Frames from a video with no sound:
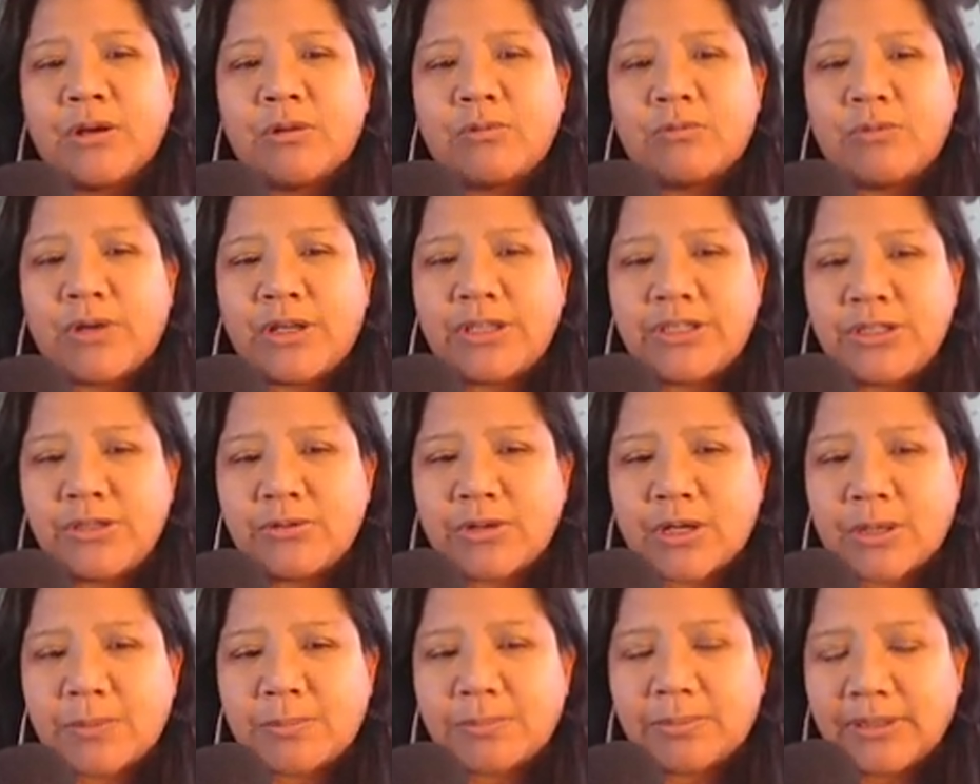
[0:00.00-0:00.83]
When
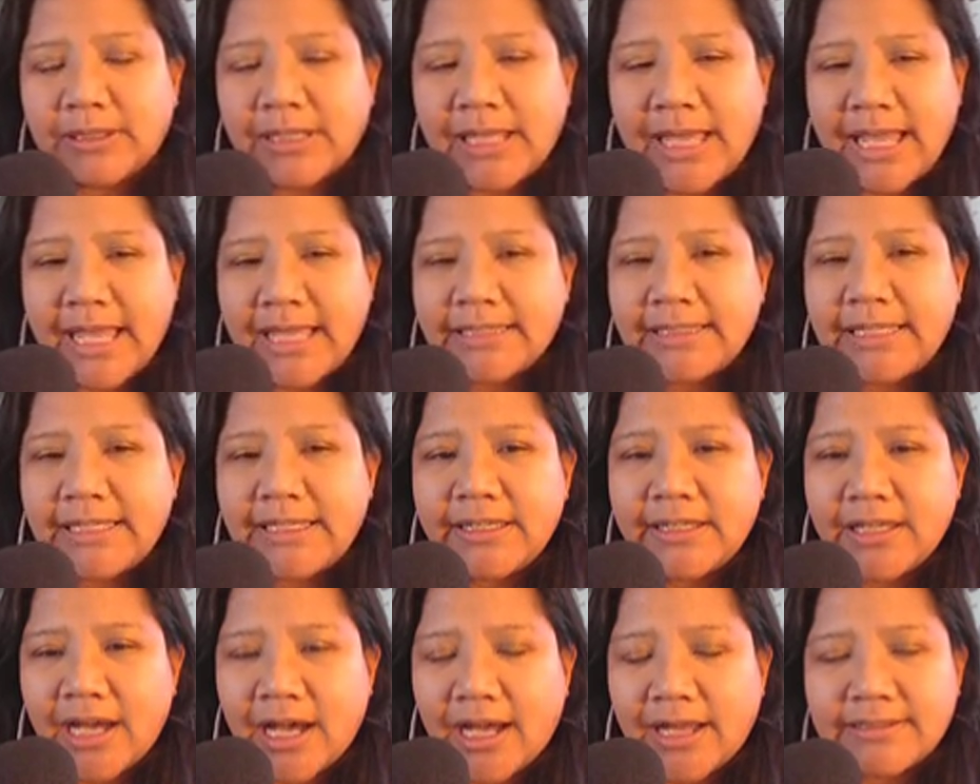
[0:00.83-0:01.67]
you are
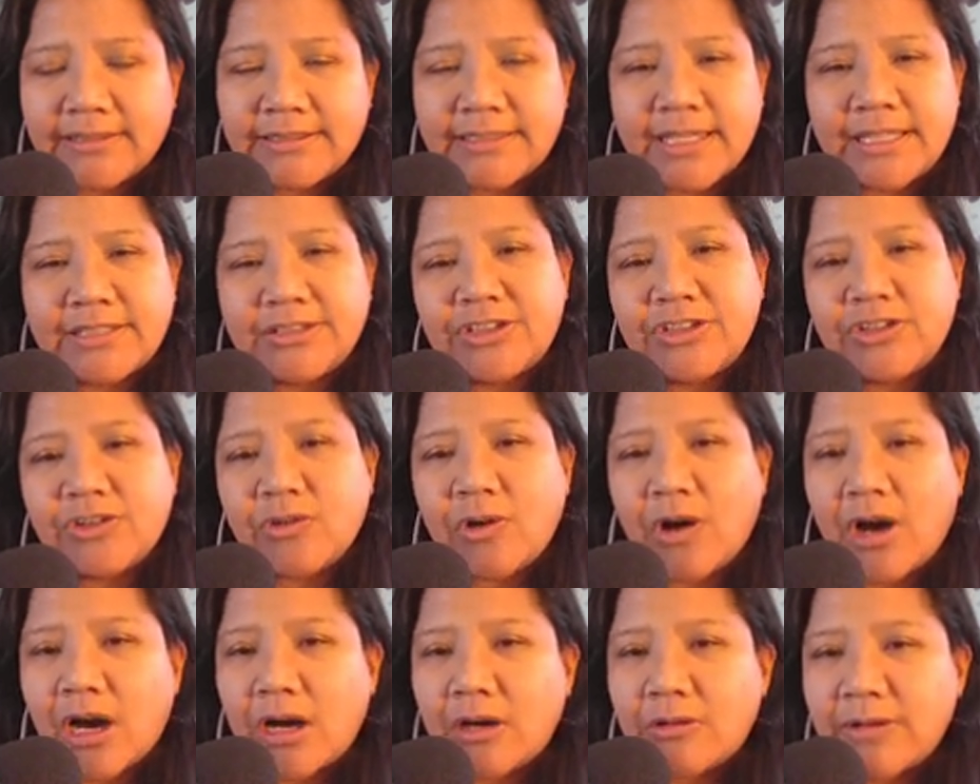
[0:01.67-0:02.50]
planning content, you
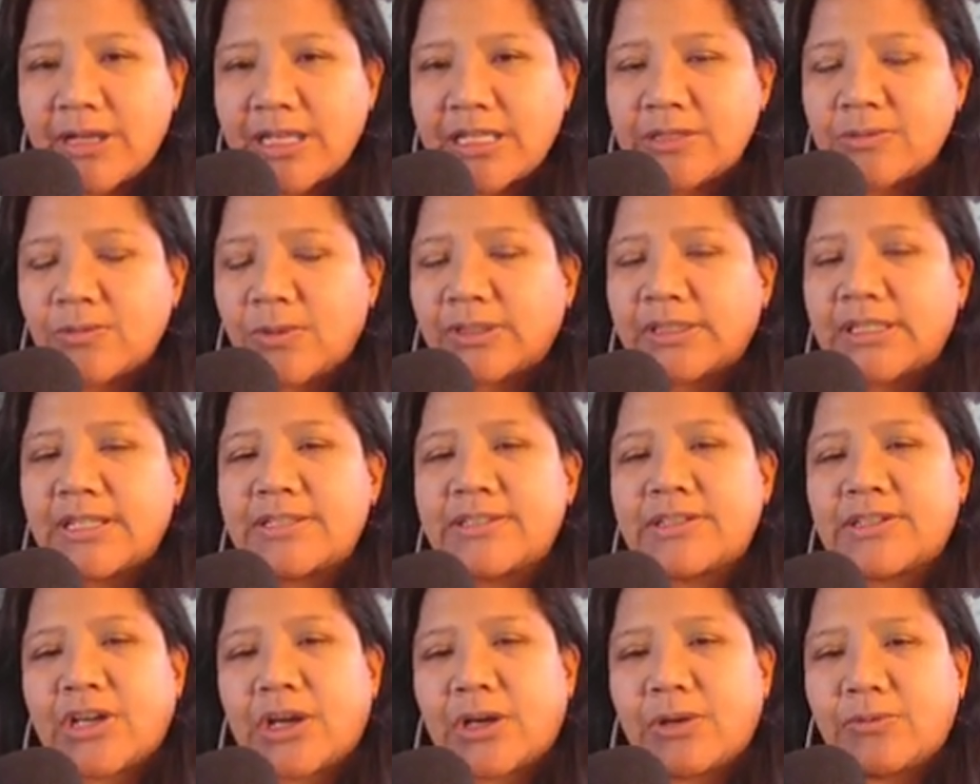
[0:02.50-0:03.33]
always want to
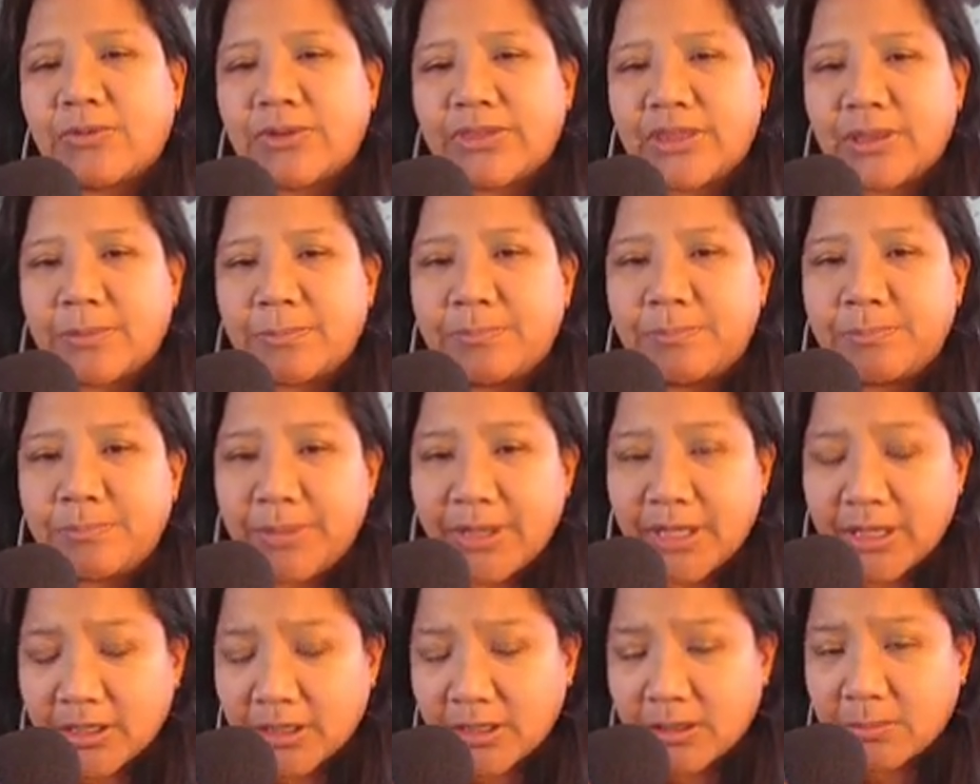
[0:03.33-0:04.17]
start with the
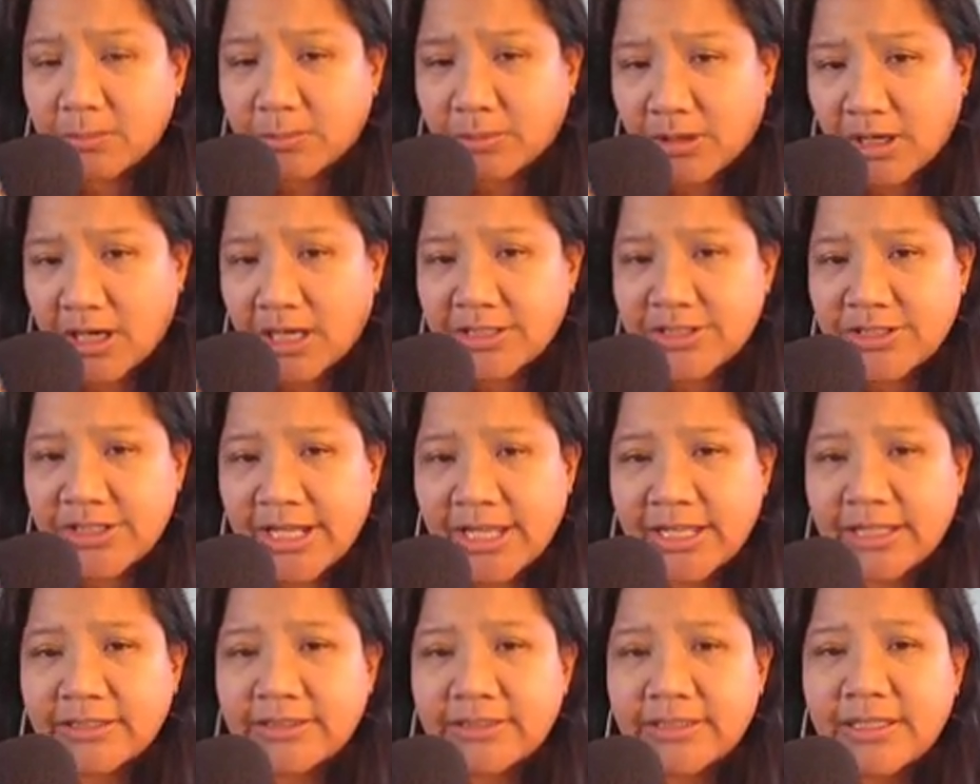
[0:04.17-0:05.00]
bigger
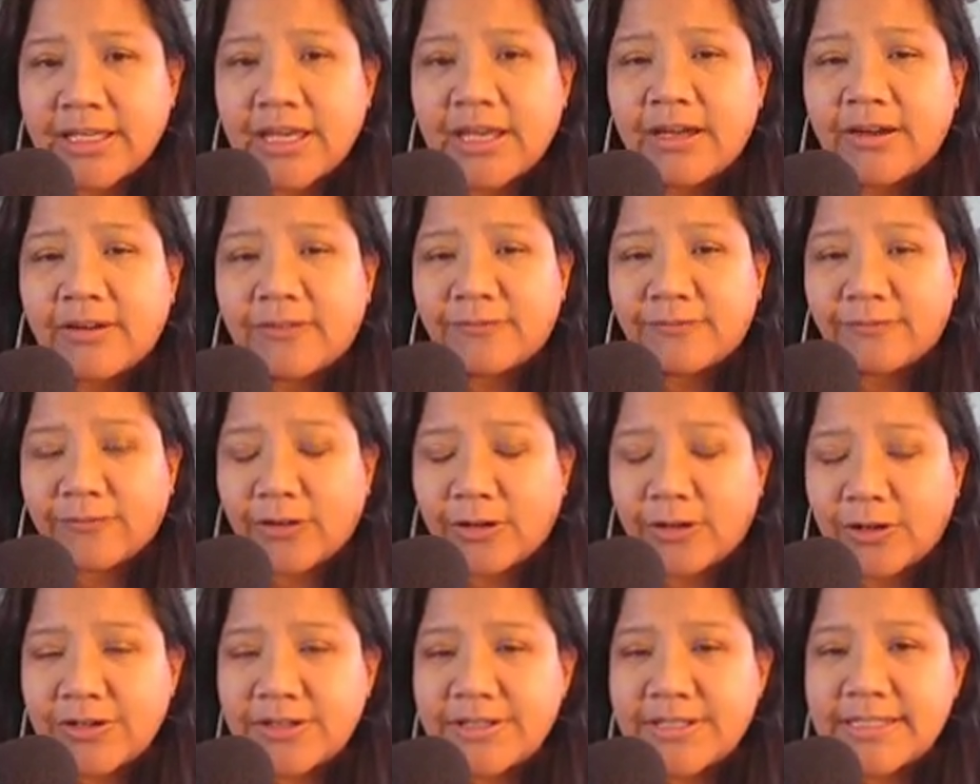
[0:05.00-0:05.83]
project
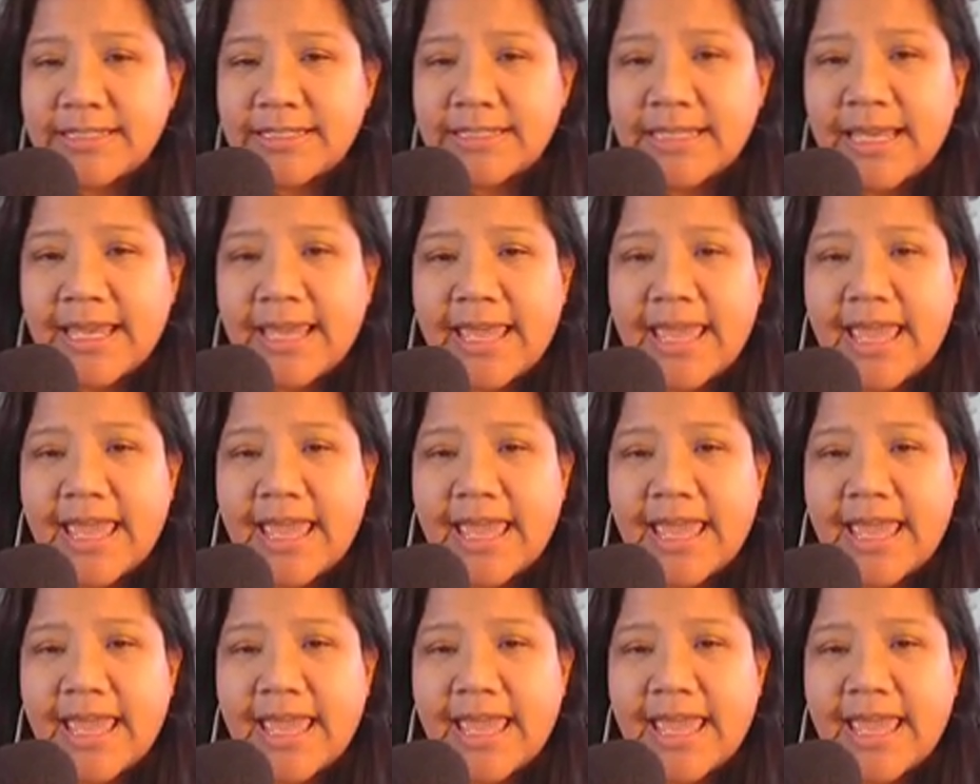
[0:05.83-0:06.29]
first,